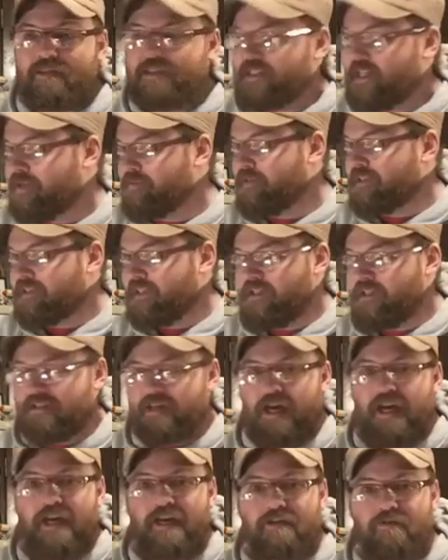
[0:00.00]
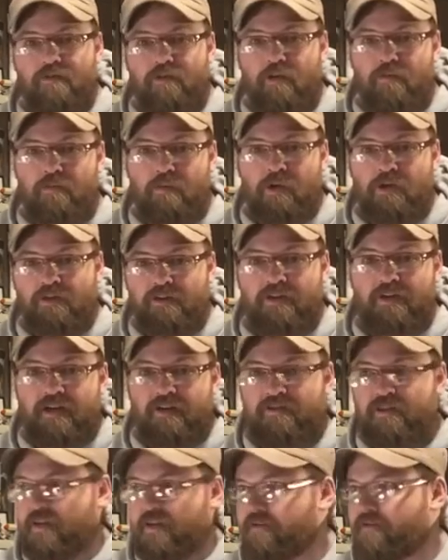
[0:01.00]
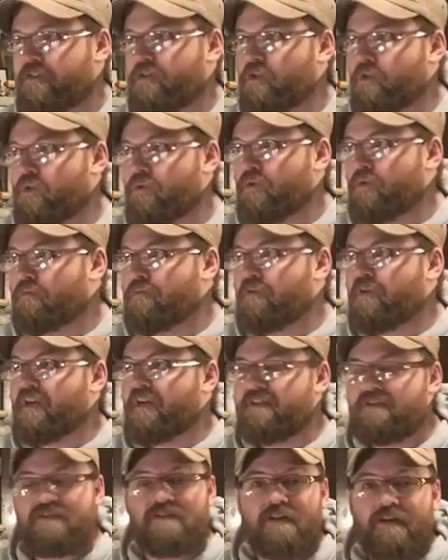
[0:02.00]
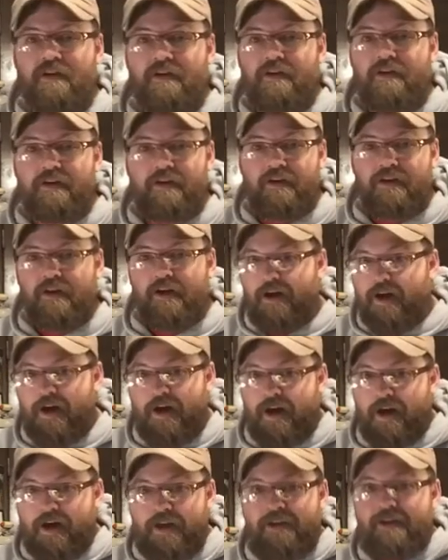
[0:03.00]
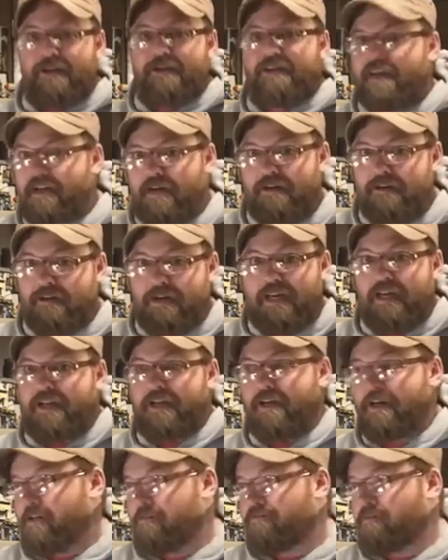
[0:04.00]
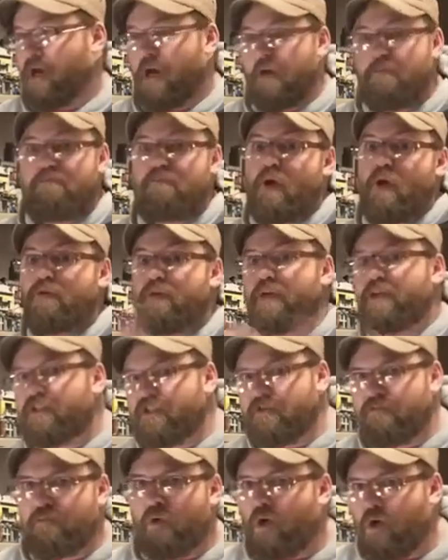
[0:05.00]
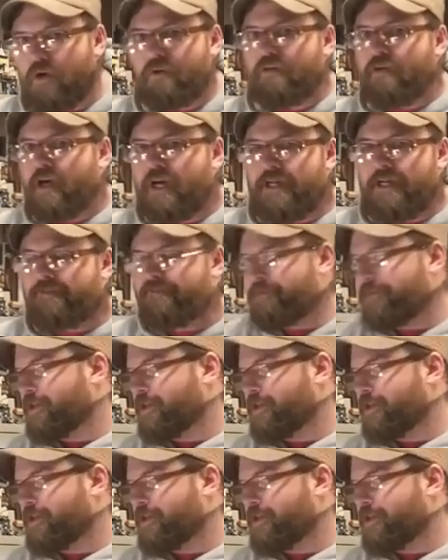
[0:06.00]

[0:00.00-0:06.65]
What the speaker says: time I sell a handful of books, I'll have enough to replace, like I'll get a bonus book, right?